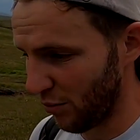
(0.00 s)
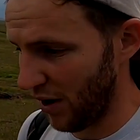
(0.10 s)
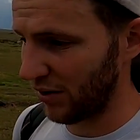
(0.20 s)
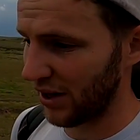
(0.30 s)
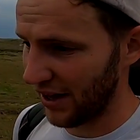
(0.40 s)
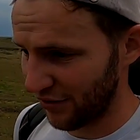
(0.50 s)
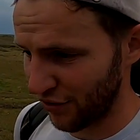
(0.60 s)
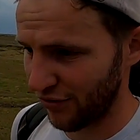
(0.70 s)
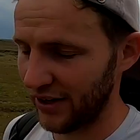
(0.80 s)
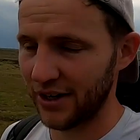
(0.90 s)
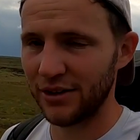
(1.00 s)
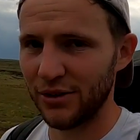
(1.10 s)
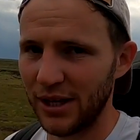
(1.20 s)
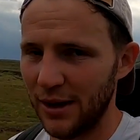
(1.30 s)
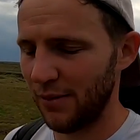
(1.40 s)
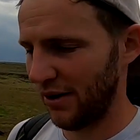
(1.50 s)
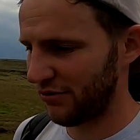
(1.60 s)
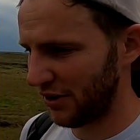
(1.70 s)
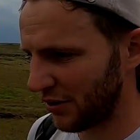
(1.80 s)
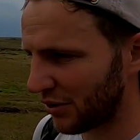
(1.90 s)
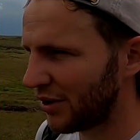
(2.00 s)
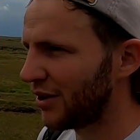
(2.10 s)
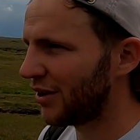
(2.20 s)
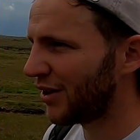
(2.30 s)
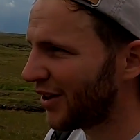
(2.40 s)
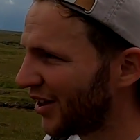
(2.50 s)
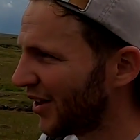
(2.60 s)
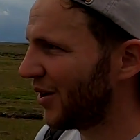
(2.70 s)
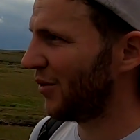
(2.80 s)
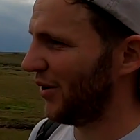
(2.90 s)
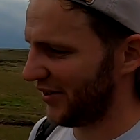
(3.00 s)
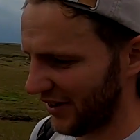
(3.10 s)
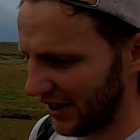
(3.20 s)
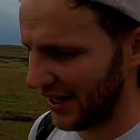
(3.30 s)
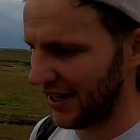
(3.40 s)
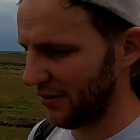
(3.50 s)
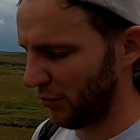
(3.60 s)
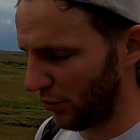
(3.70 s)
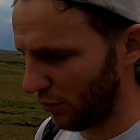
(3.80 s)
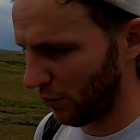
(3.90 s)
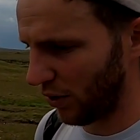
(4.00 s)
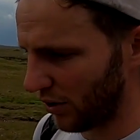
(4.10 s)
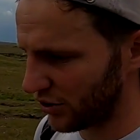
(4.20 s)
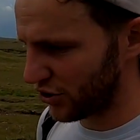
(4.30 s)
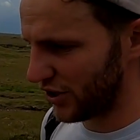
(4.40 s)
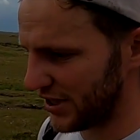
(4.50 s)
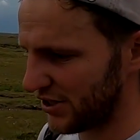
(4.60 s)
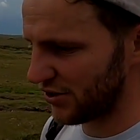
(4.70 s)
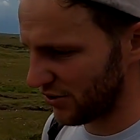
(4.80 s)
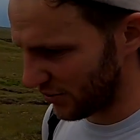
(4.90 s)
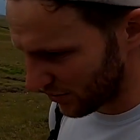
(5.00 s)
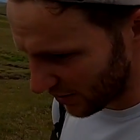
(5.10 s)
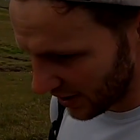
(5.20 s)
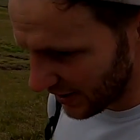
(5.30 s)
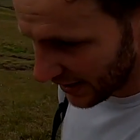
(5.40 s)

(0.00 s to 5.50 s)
well, if you're thinking of doing the Cape Wrath Trail, what's it like, and what do you need to